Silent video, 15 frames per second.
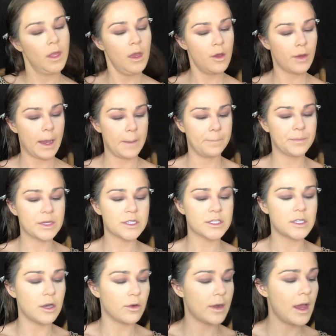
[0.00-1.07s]
Okay,
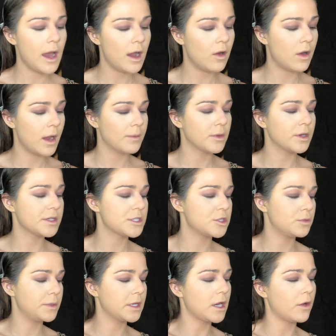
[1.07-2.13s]
so now I'm going
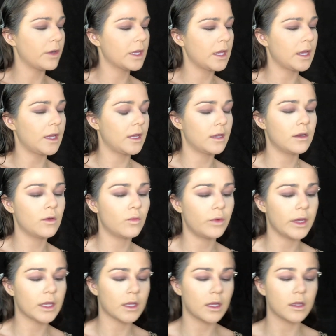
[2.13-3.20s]
to be going in
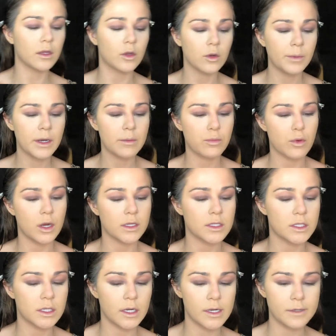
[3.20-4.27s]
with a little bit of
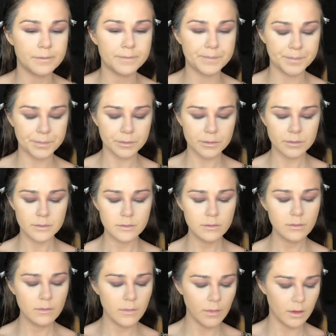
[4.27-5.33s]
bronzer.
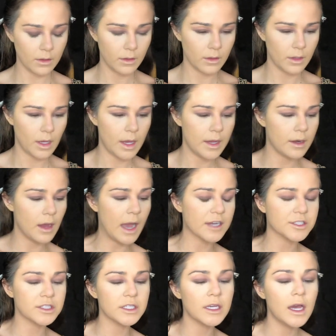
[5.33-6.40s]
And
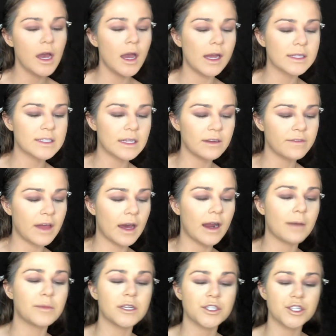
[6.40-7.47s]
actually, instead of that,
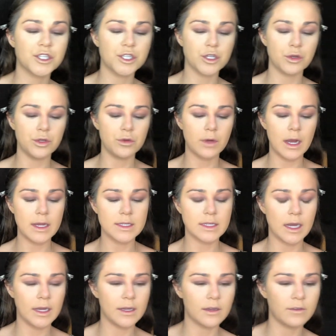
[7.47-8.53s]
I'm going to just show you guys
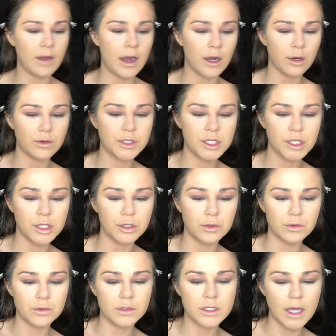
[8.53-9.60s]
kind of how to
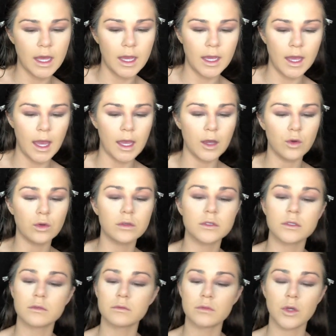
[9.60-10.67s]
use a
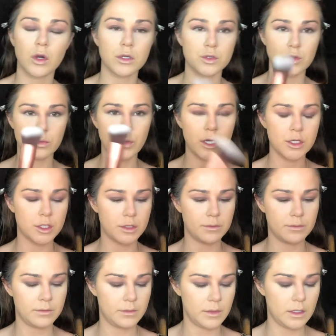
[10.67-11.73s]
angled contour brush.
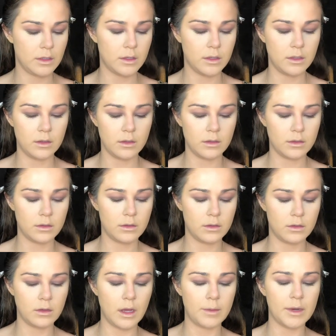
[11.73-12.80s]

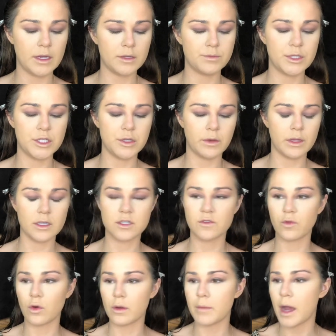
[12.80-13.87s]
I'm going to be doing this
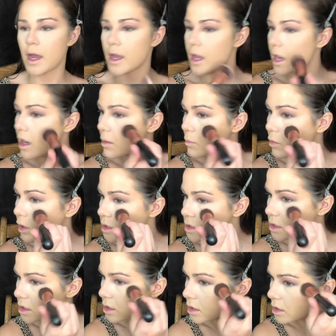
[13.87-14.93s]
for my
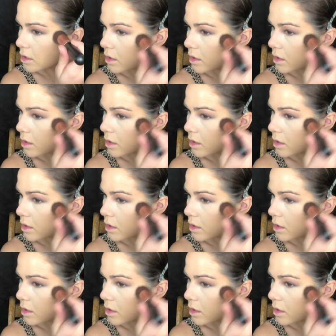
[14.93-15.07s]
bronzer.